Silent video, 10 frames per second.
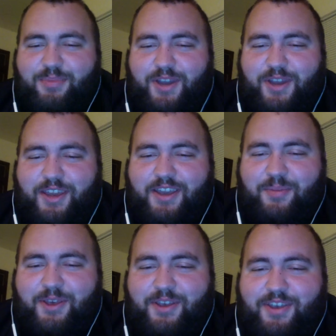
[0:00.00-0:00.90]
Harrison
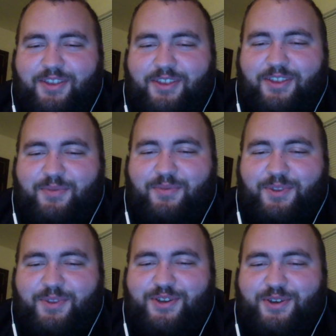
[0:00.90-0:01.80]
was bragging about his
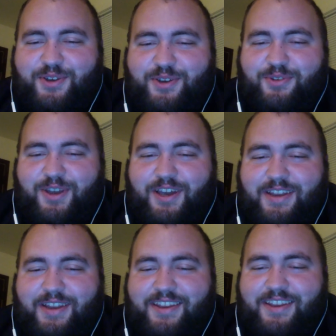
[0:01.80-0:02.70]
before the show, so I